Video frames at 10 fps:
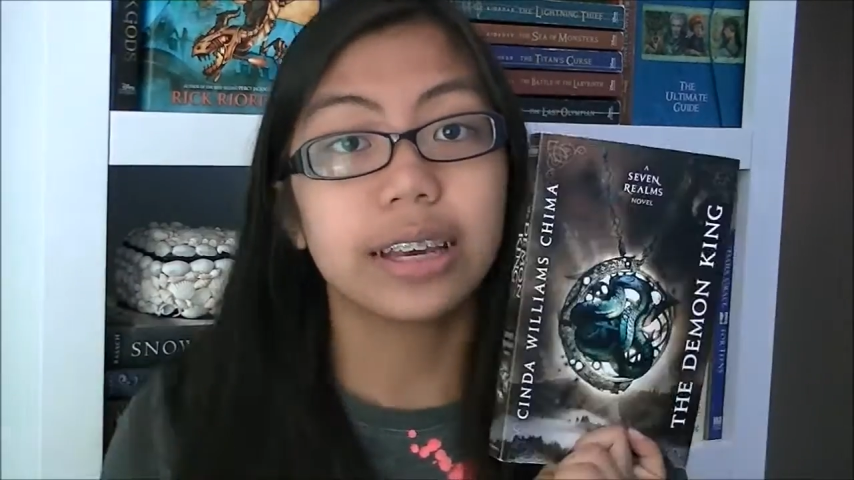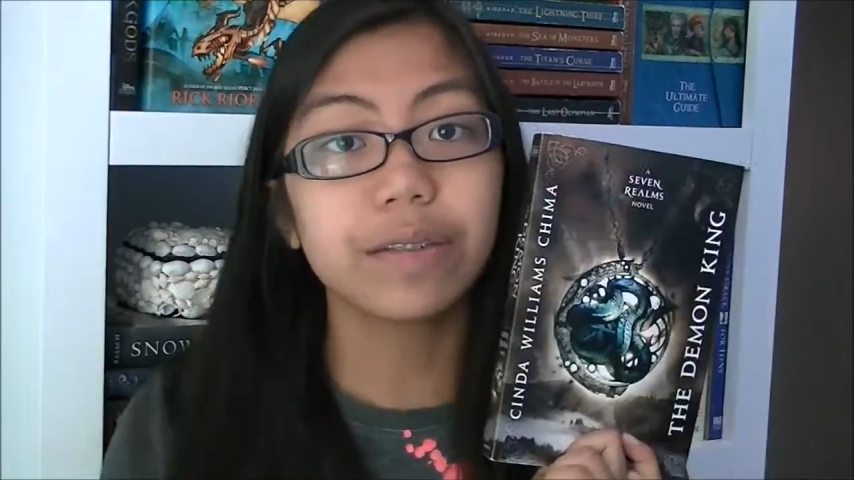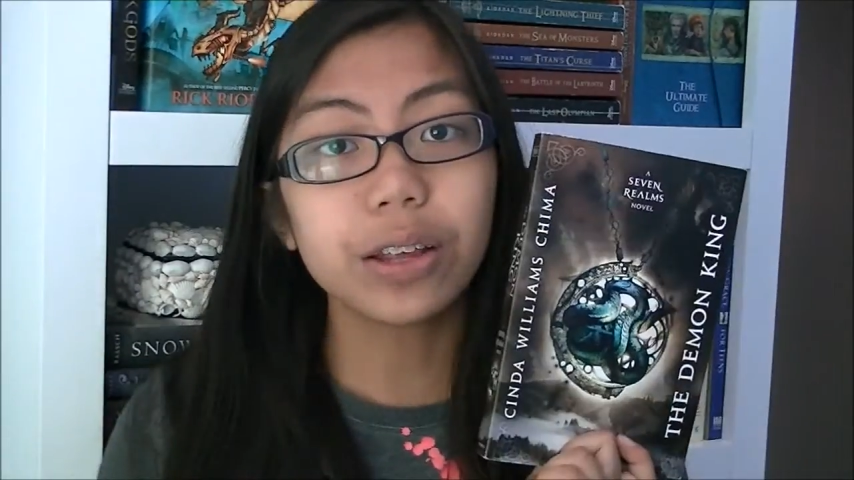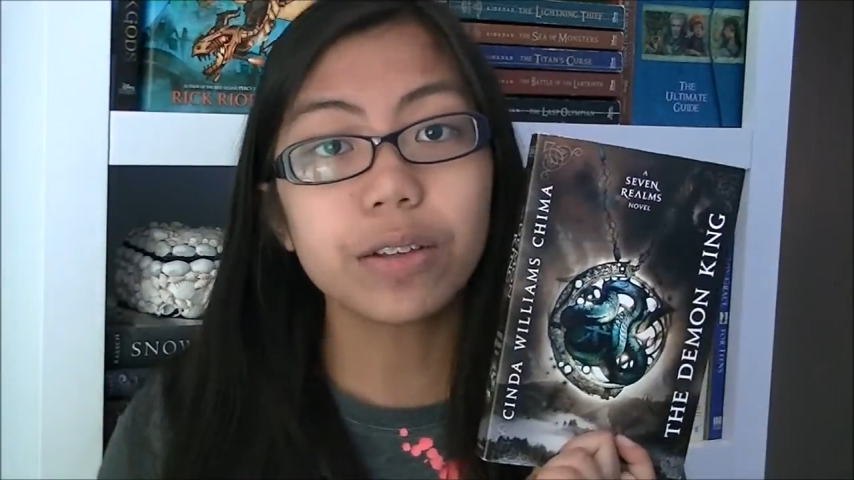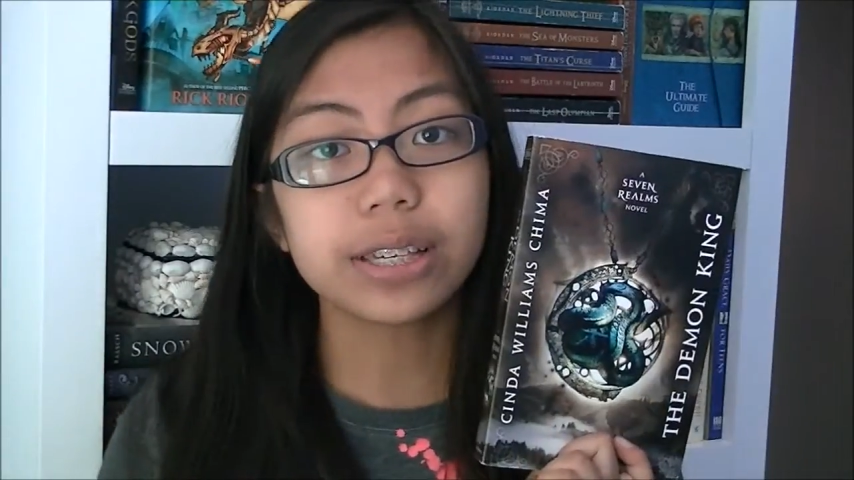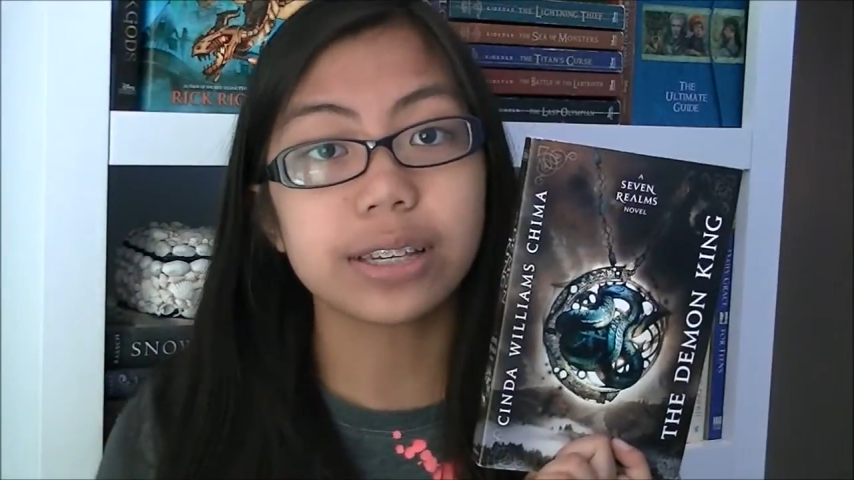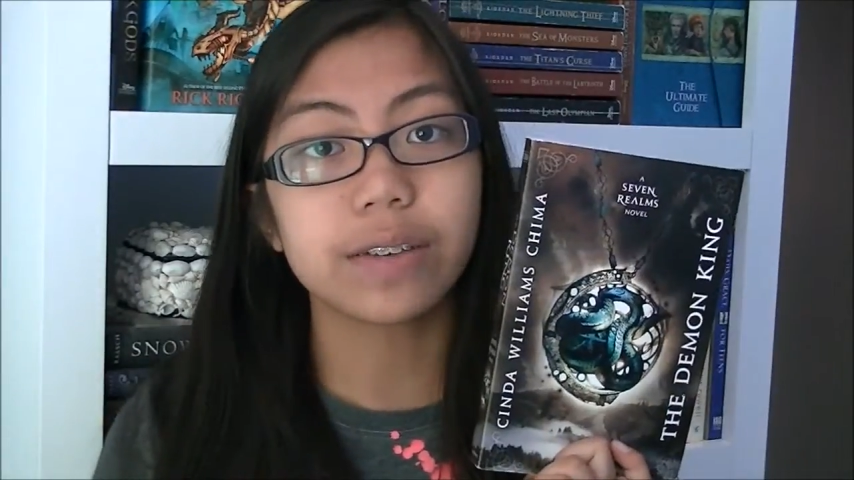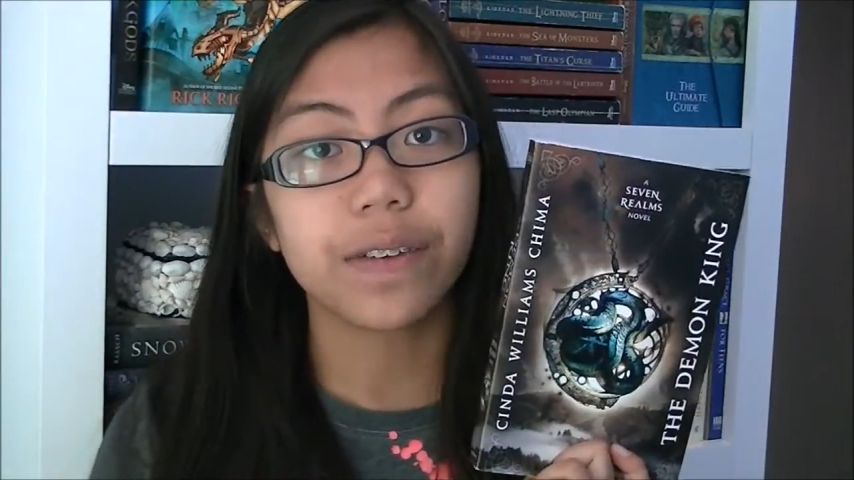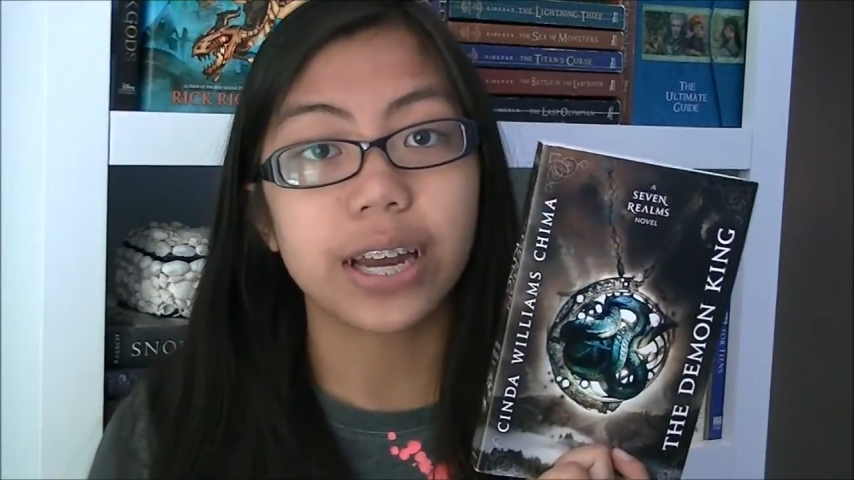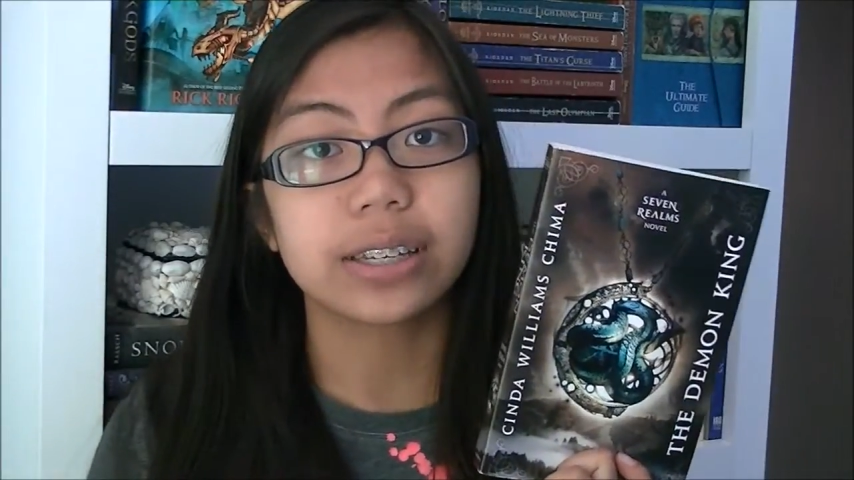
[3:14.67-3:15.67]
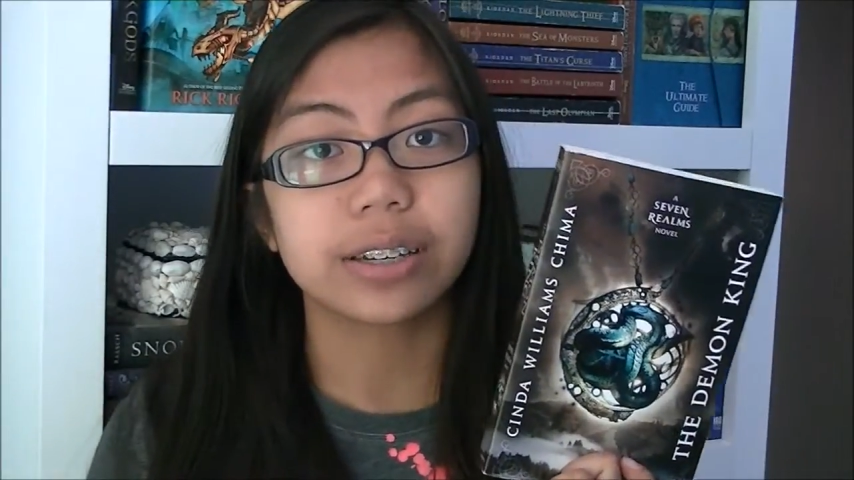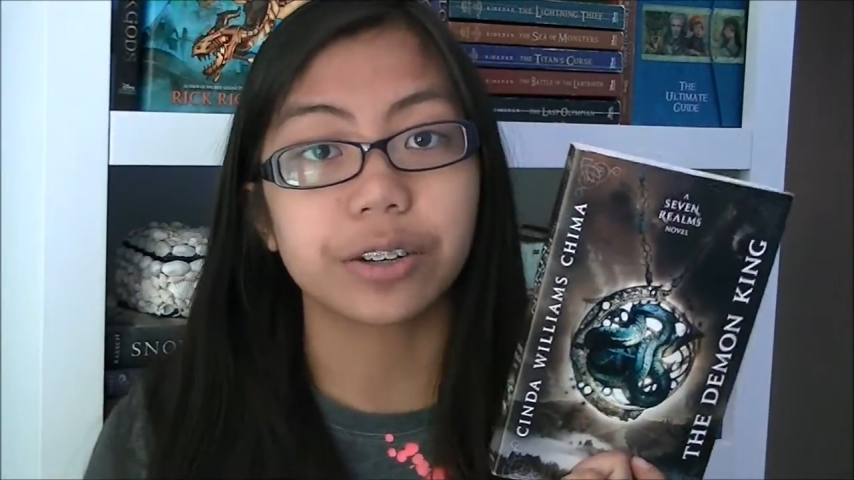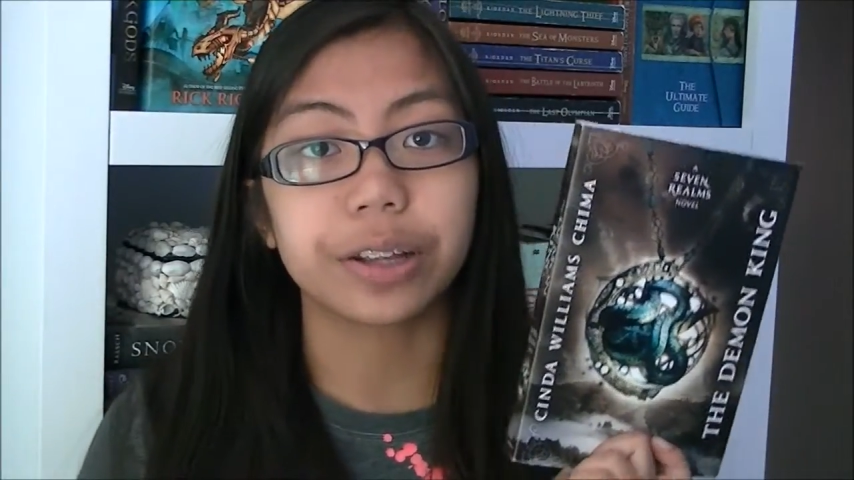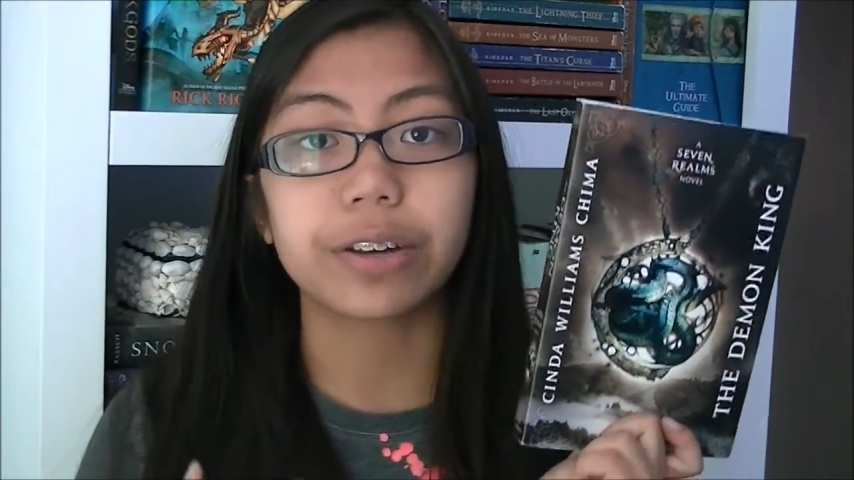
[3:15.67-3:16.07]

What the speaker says: Even though this is a fantasy read,